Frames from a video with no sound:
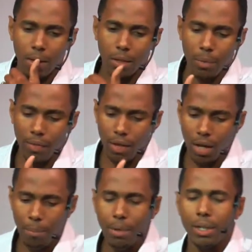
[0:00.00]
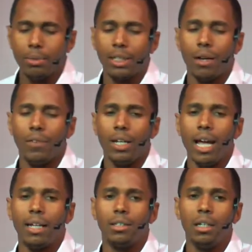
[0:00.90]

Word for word: His brother humbled himself and he got